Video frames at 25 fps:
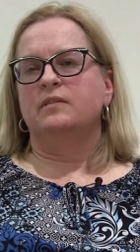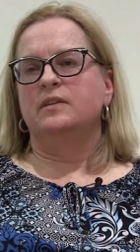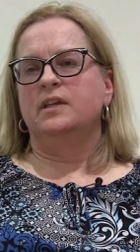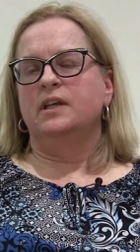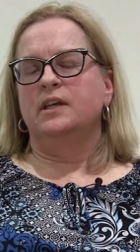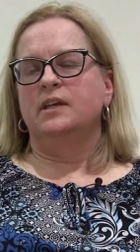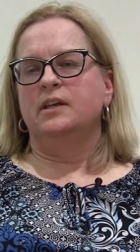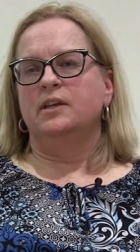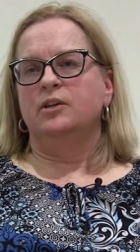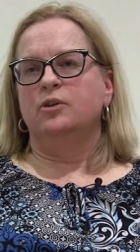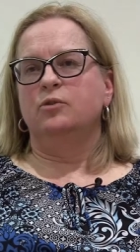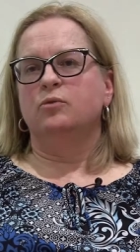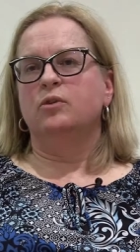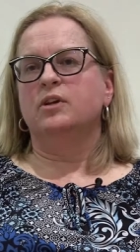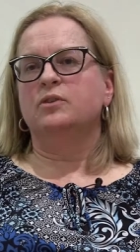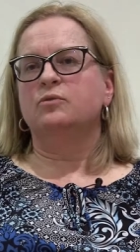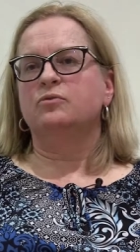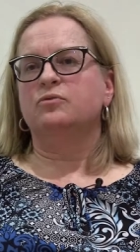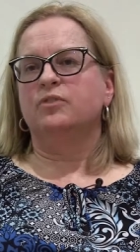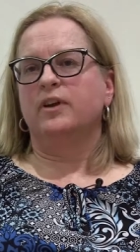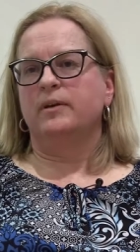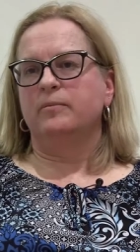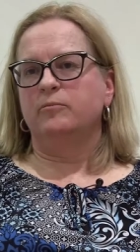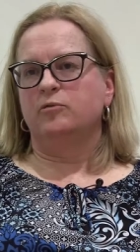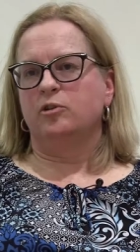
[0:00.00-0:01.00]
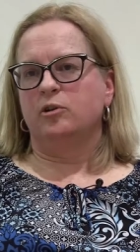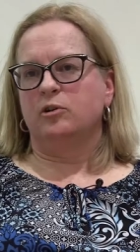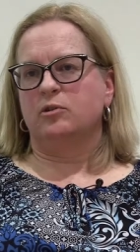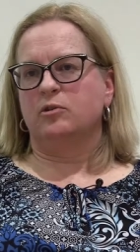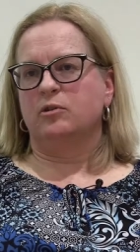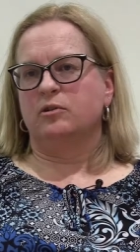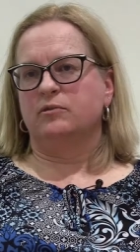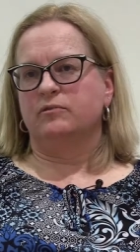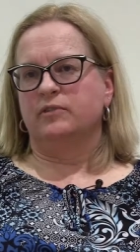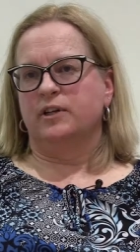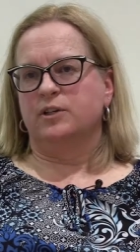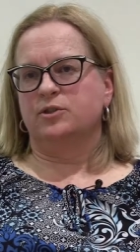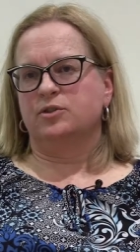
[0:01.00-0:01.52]
the U N Framework
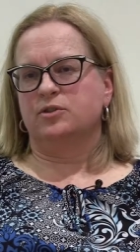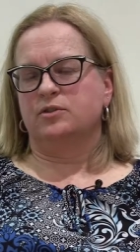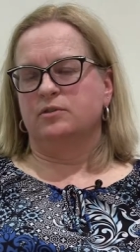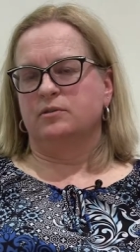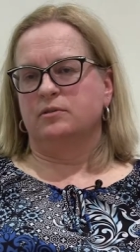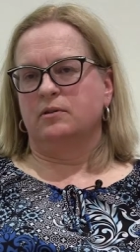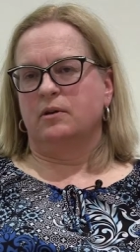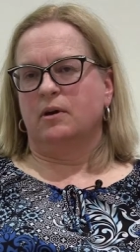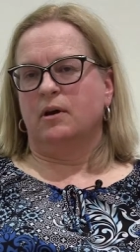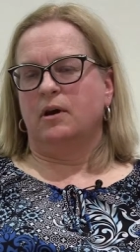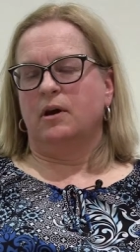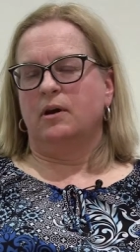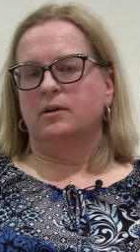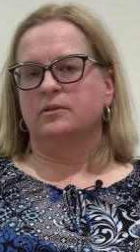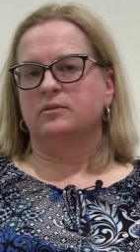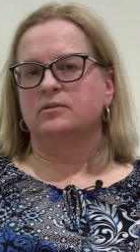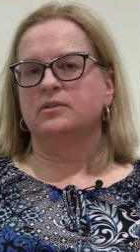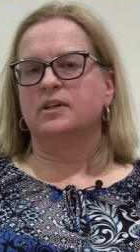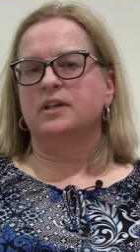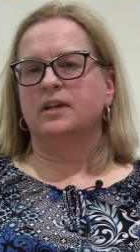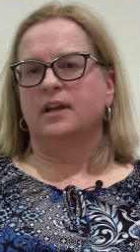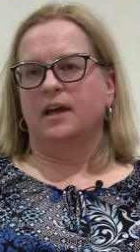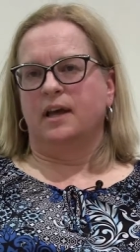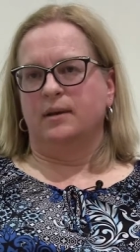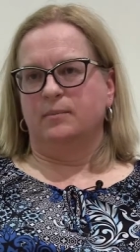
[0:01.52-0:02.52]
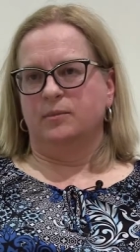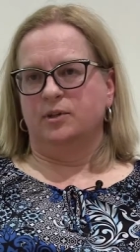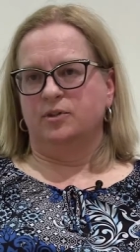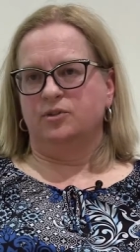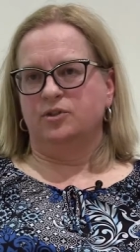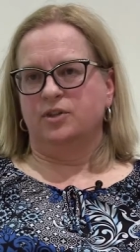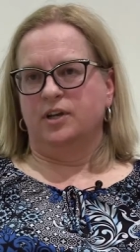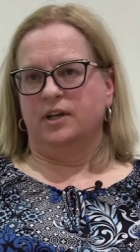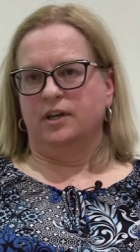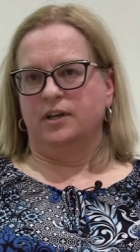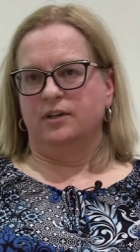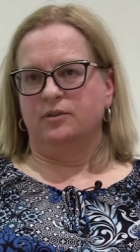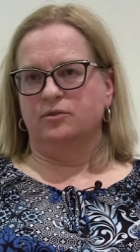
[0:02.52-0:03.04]
Convention on Climate
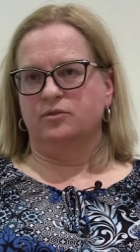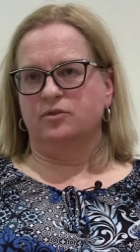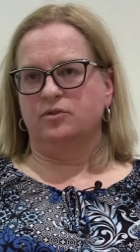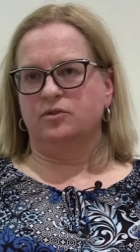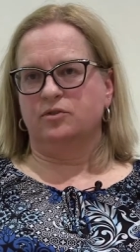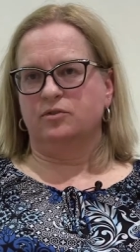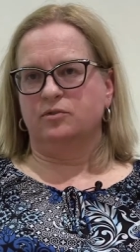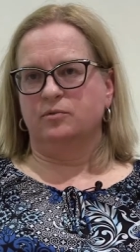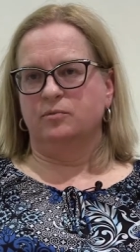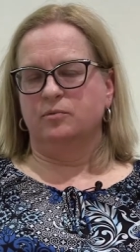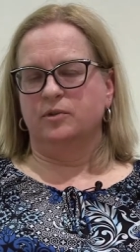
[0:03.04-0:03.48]
Change,